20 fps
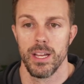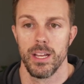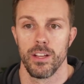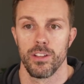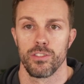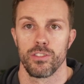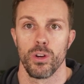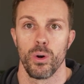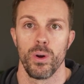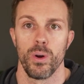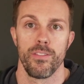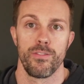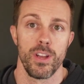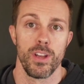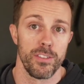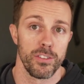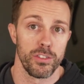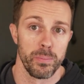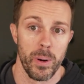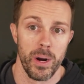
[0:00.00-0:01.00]
So if you
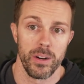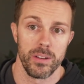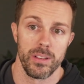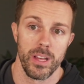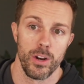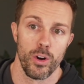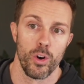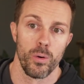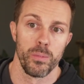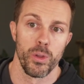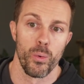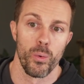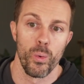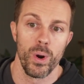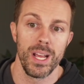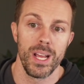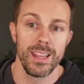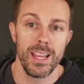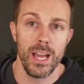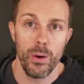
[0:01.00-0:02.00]
have a Sparks at home, the
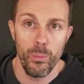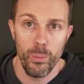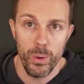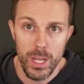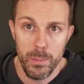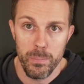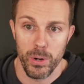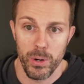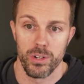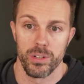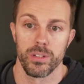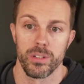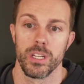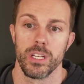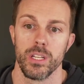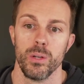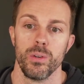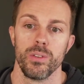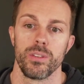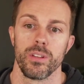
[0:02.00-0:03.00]
ring that we personally
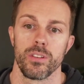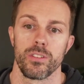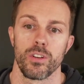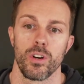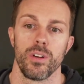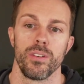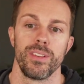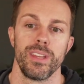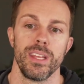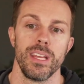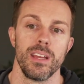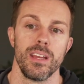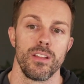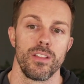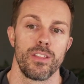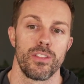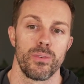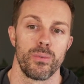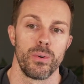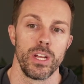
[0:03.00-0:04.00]
use is called the
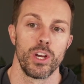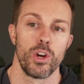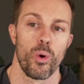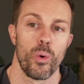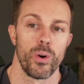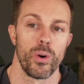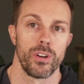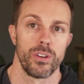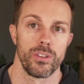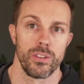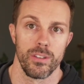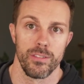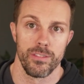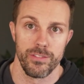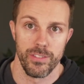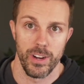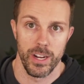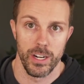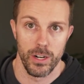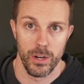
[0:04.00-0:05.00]
3/4
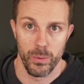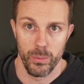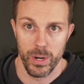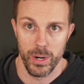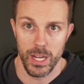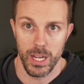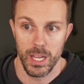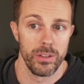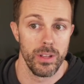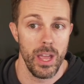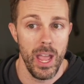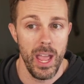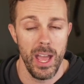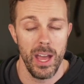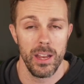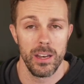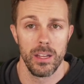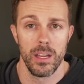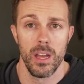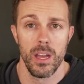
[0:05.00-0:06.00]
fire ring.
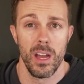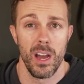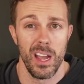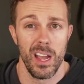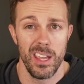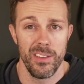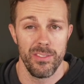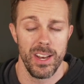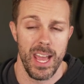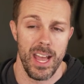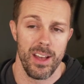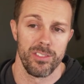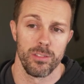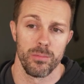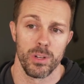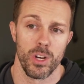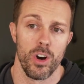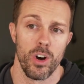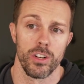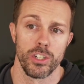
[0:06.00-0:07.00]
And I even have
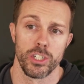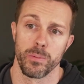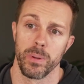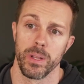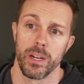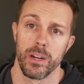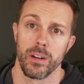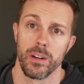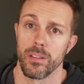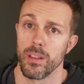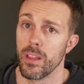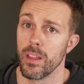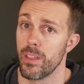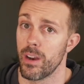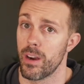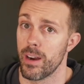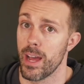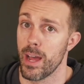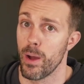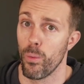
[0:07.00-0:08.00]
some college players
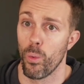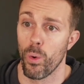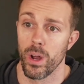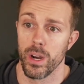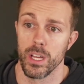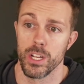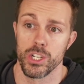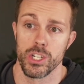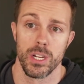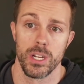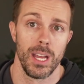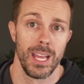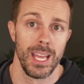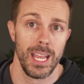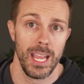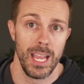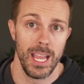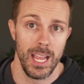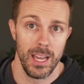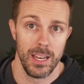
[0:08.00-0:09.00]
that are at 1 inch
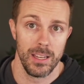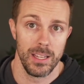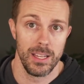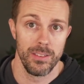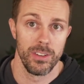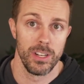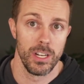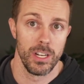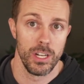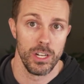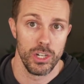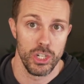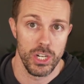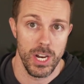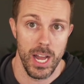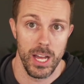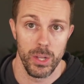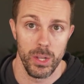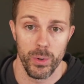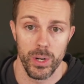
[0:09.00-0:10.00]
and even
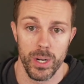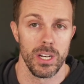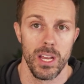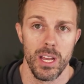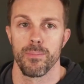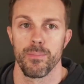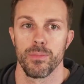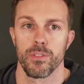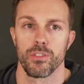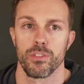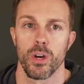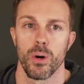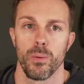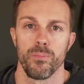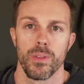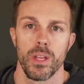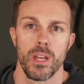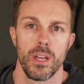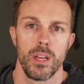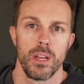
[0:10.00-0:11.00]
shallower. So
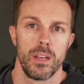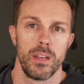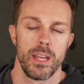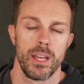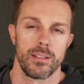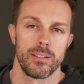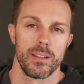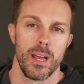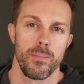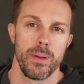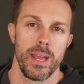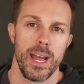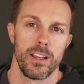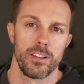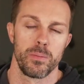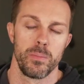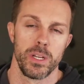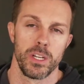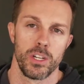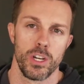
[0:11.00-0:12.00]
next time you
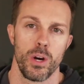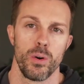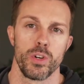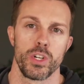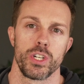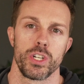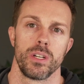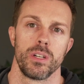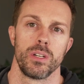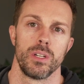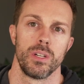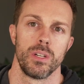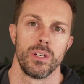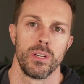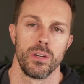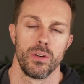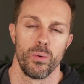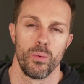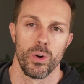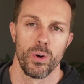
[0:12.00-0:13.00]
ask me, Coach,
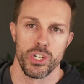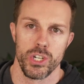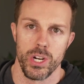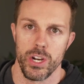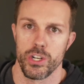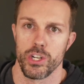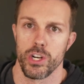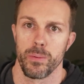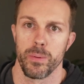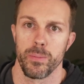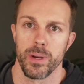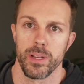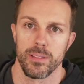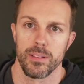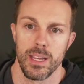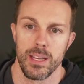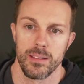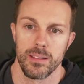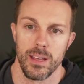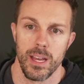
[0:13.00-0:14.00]
what should I sharpen my
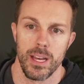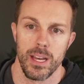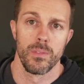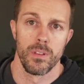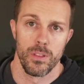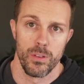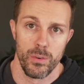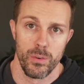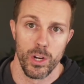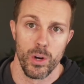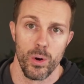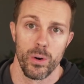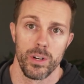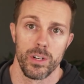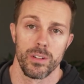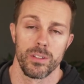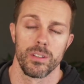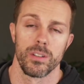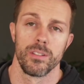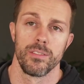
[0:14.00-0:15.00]
skates at?
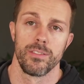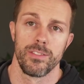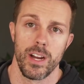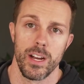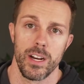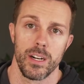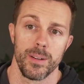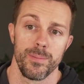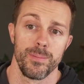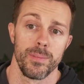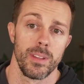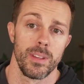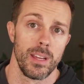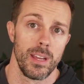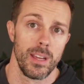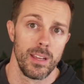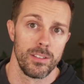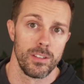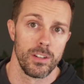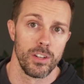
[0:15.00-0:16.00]
3/4 fire
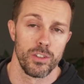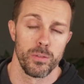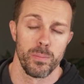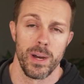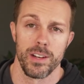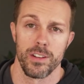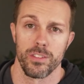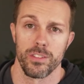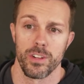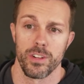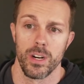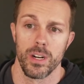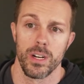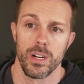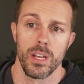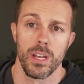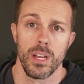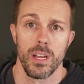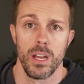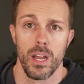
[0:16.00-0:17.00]
is a good spot to
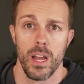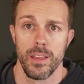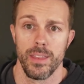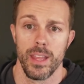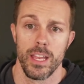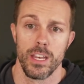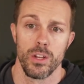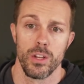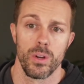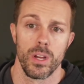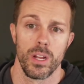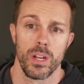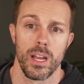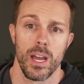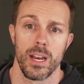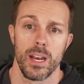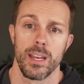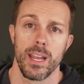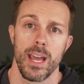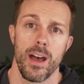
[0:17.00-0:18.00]
start, and then you can
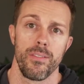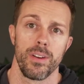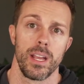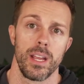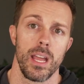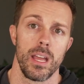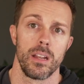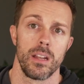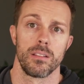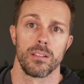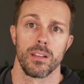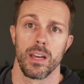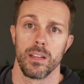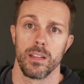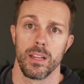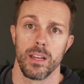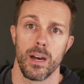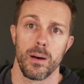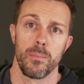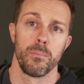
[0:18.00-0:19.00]
kind of navigate
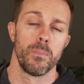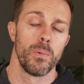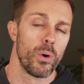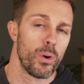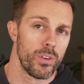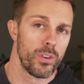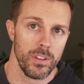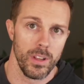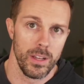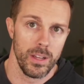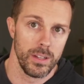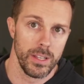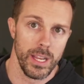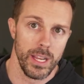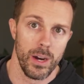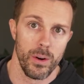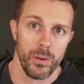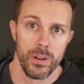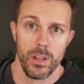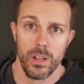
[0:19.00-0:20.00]
slightly up or slightly
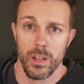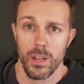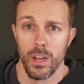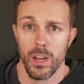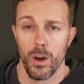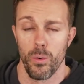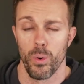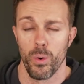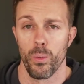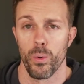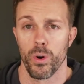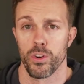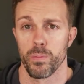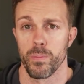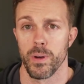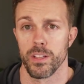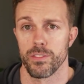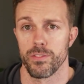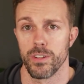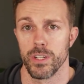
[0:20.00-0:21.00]
down of what works
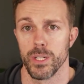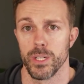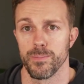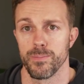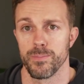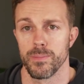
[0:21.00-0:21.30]
best for you.